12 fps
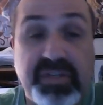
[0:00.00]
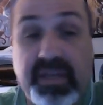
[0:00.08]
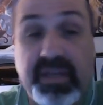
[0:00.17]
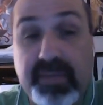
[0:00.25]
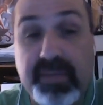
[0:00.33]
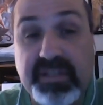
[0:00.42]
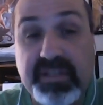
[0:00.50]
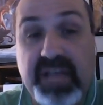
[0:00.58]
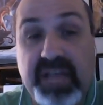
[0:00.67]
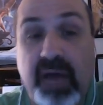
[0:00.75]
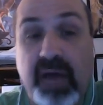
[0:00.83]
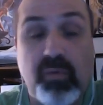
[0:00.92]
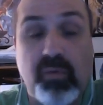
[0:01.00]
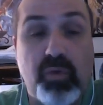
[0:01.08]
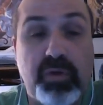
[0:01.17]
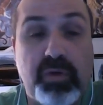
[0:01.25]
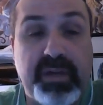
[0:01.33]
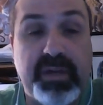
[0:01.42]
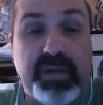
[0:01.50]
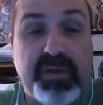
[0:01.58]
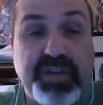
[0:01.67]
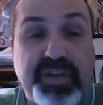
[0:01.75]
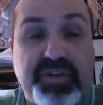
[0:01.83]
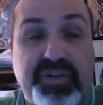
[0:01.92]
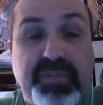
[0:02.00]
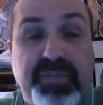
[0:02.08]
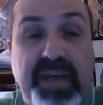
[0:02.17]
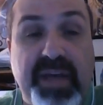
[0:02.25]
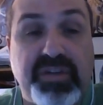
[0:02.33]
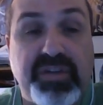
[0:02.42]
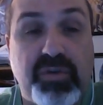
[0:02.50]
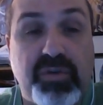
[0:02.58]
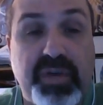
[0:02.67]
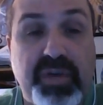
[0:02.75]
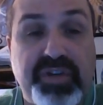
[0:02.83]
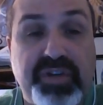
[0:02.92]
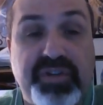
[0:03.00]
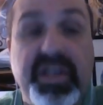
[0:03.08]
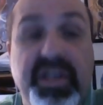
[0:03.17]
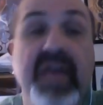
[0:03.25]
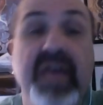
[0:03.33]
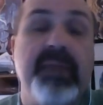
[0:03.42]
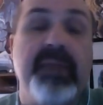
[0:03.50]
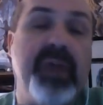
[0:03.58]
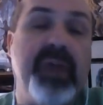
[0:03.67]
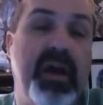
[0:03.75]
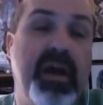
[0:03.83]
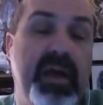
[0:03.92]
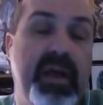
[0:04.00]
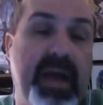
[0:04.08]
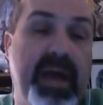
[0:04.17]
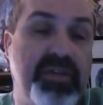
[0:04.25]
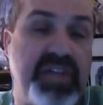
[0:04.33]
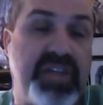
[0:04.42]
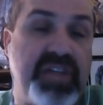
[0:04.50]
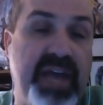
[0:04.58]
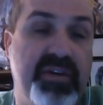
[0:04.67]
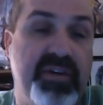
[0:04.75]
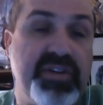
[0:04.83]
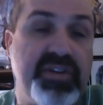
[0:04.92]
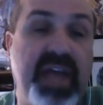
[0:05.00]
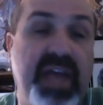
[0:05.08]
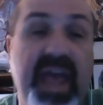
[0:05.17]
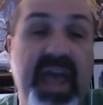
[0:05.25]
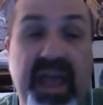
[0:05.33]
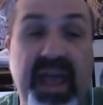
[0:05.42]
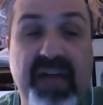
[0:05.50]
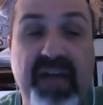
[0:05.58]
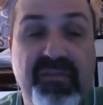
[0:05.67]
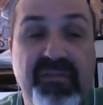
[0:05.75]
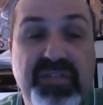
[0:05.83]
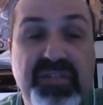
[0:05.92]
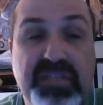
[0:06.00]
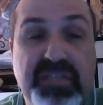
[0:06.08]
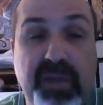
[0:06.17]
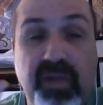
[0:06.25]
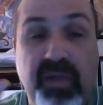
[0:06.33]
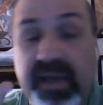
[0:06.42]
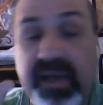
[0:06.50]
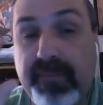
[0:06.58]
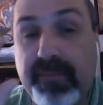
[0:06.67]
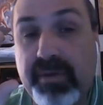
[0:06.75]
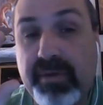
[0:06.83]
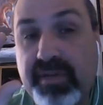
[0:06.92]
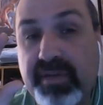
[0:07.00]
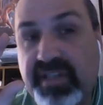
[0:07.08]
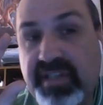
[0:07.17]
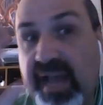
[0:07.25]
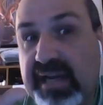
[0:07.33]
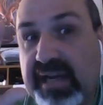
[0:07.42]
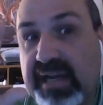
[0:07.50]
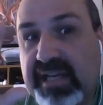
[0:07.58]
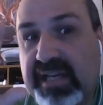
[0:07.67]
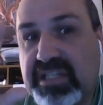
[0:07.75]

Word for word: demons, outworldly creatures, magical creatures, uh, outsiders have spell-like abilities that act like a